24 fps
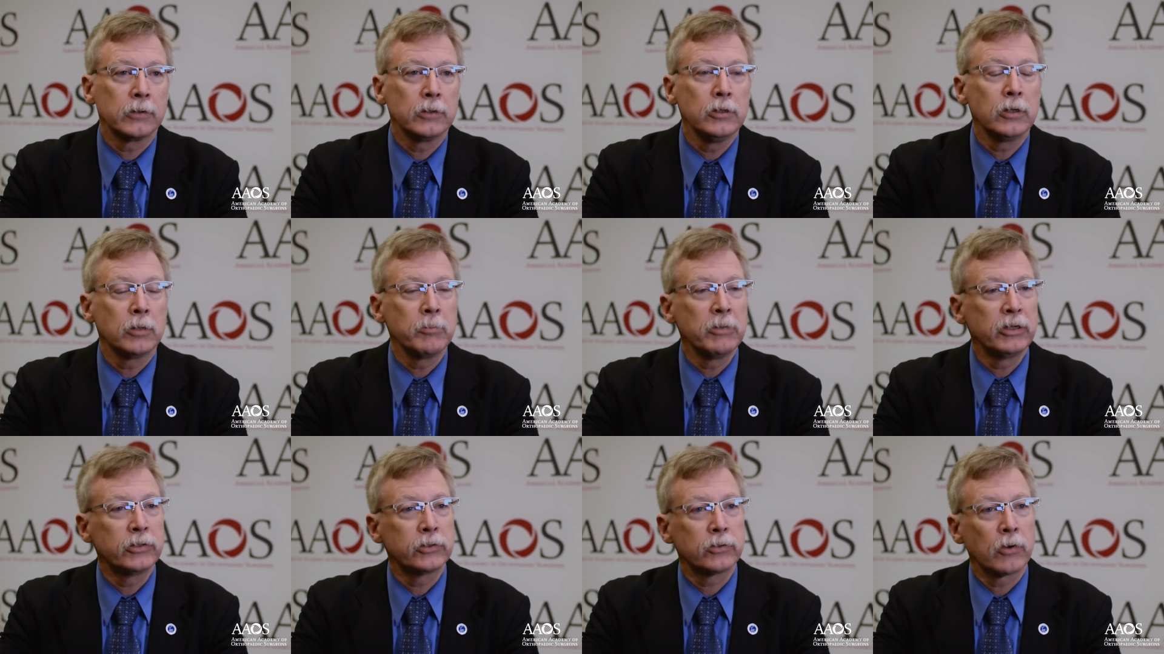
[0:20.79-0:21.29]
You
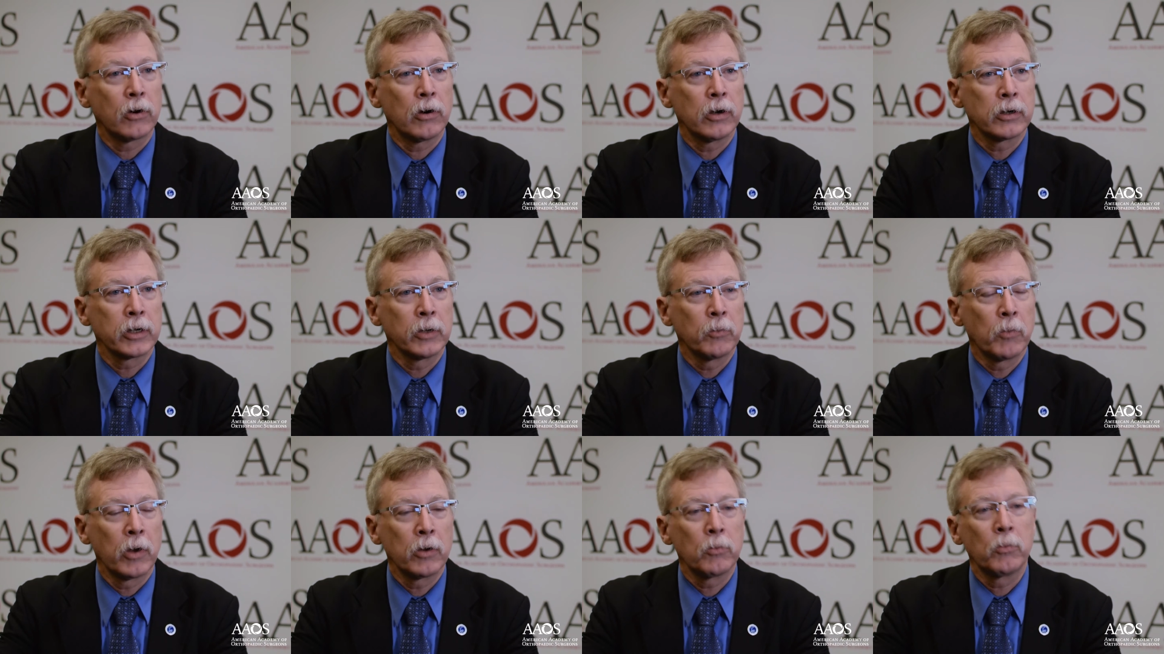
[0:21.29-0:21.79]
can be strong
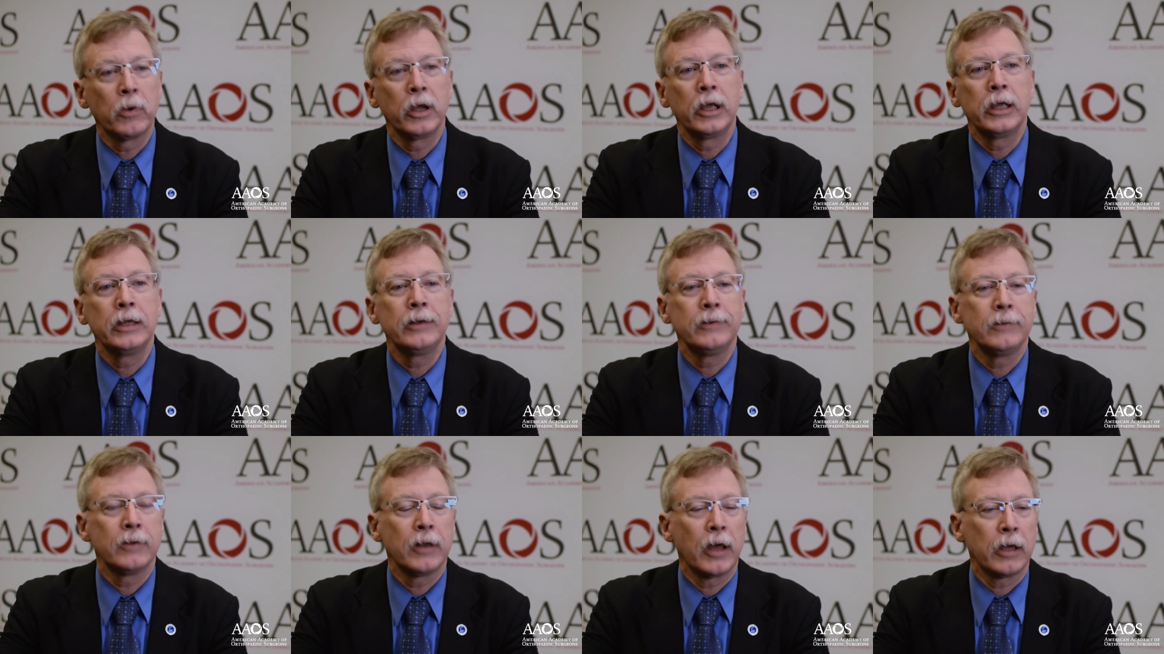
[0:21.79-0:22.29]
in one
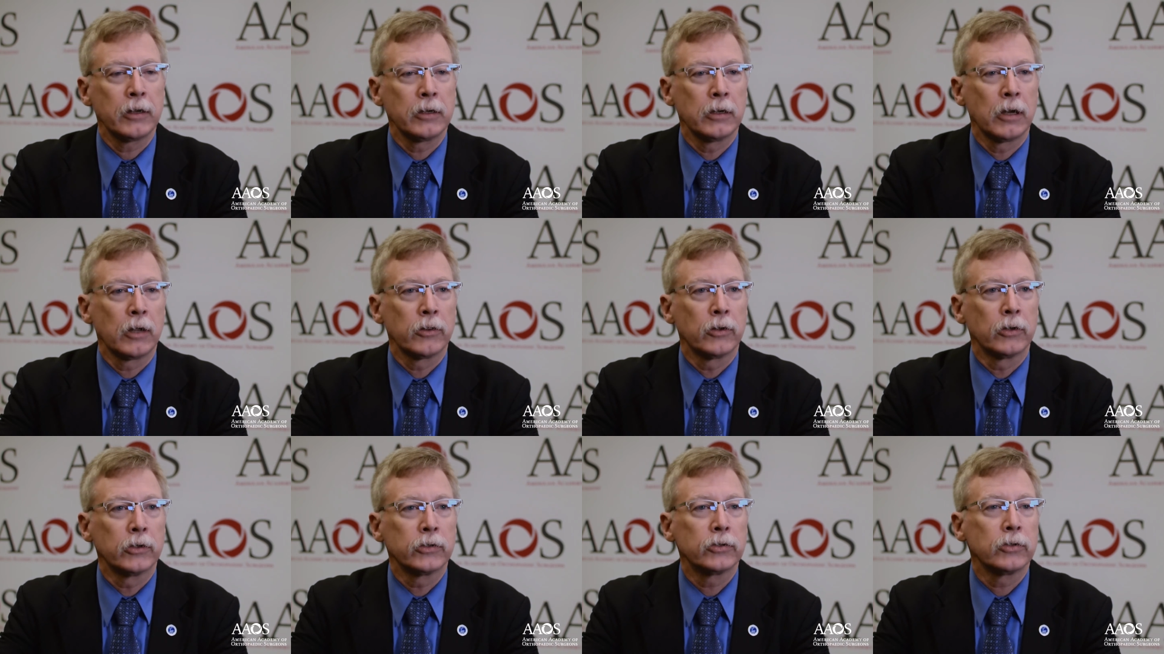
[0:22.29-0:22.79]
way, not in
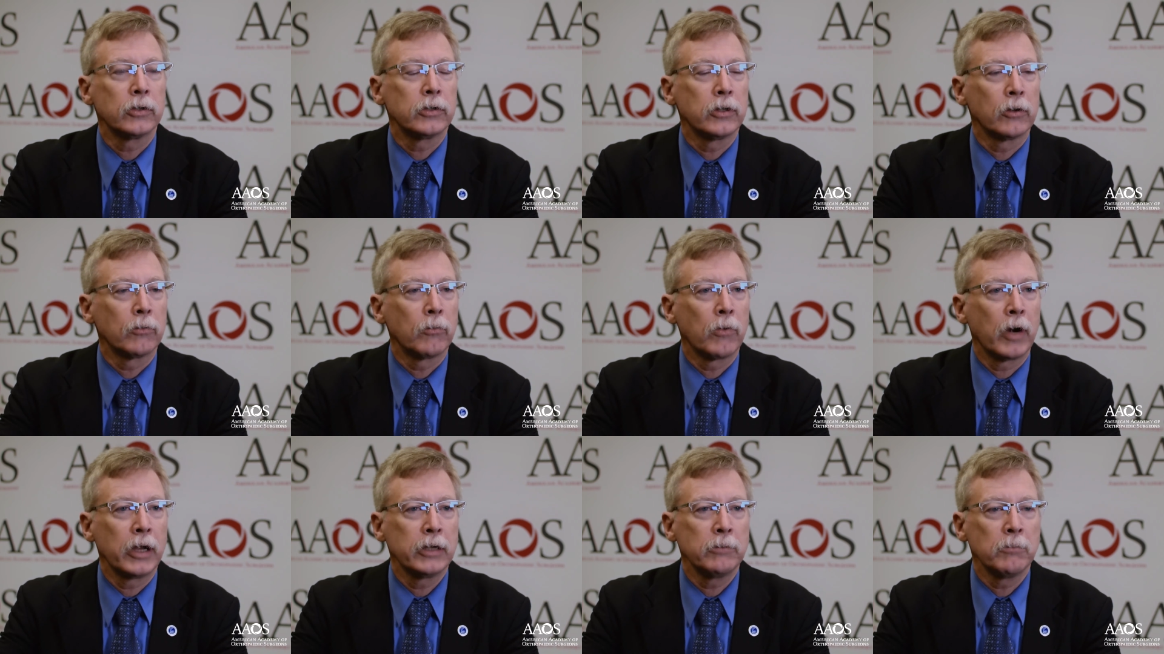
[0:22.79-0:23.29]
another. So the
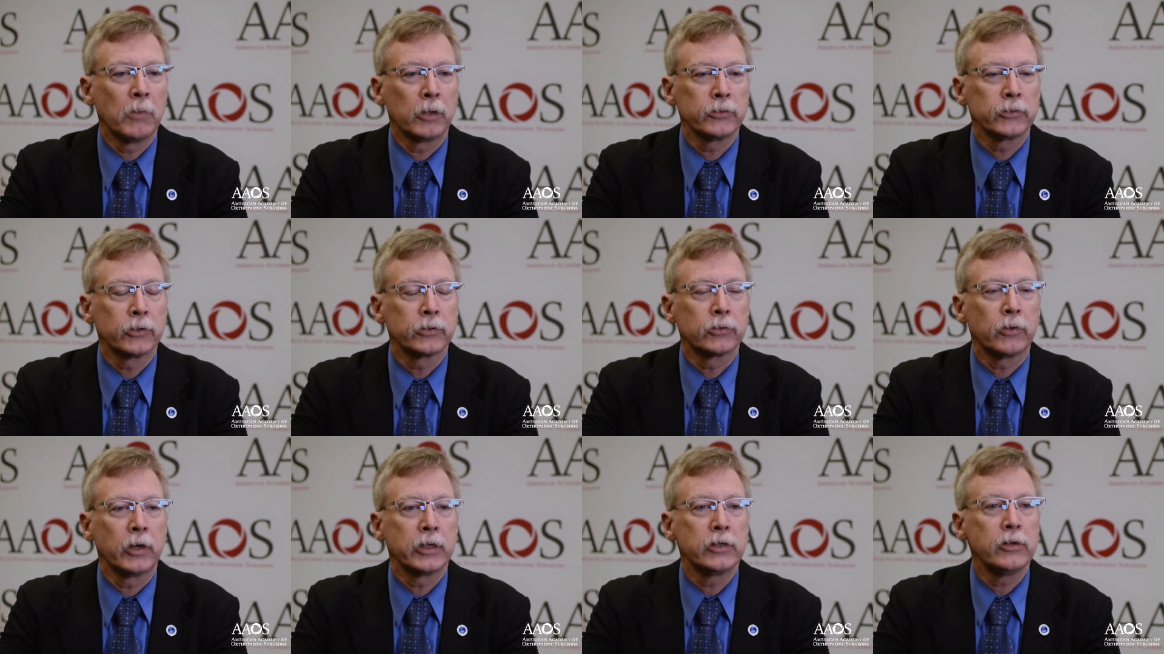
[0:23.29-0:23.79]
right muscle
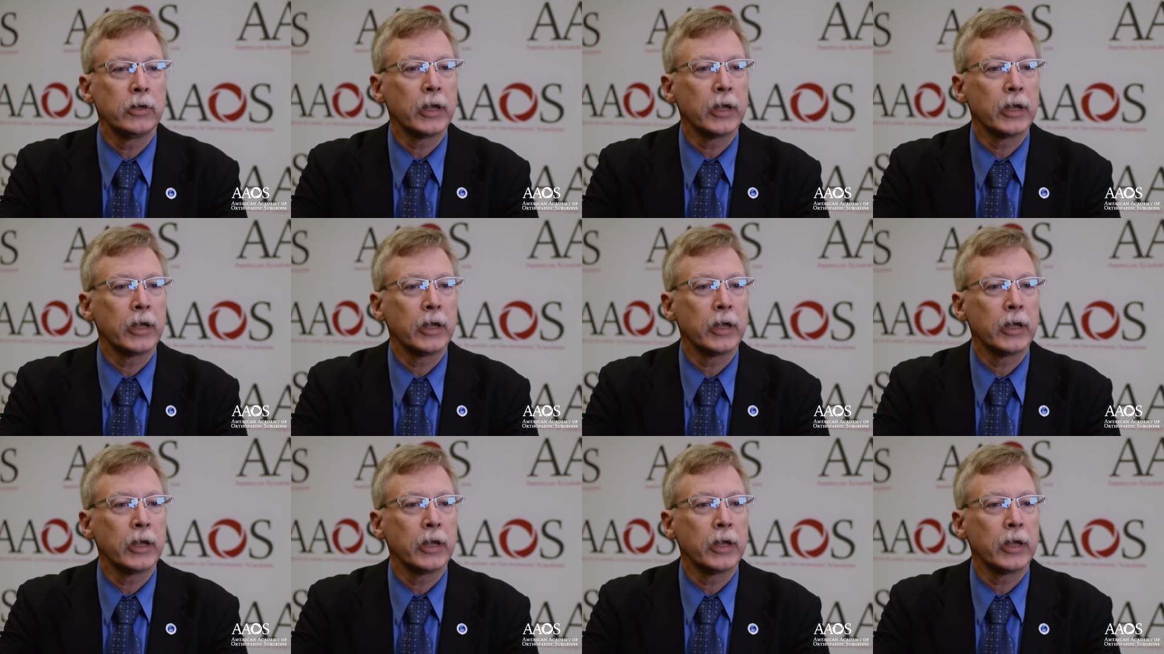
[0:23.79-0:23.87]
strength.